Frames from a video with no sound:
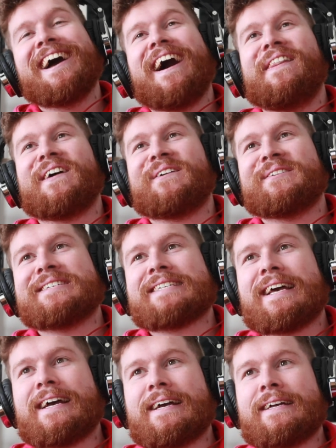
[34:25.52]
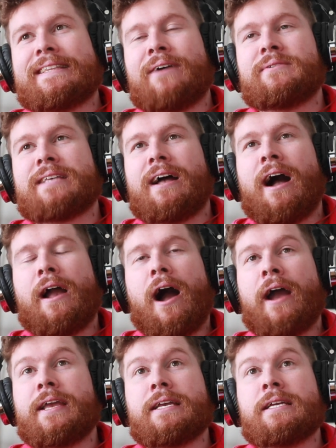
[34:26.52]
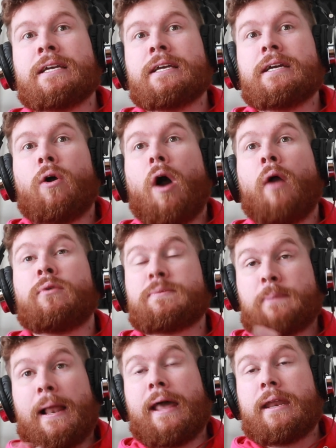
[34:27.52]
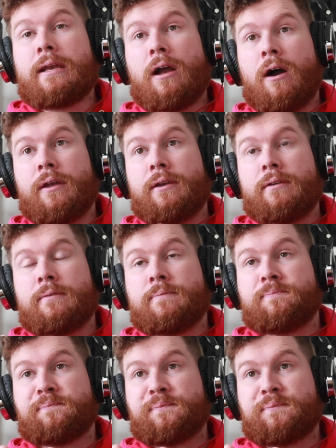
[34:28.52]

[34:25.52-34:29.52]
And there was a, that was the, I, I, I was planning on,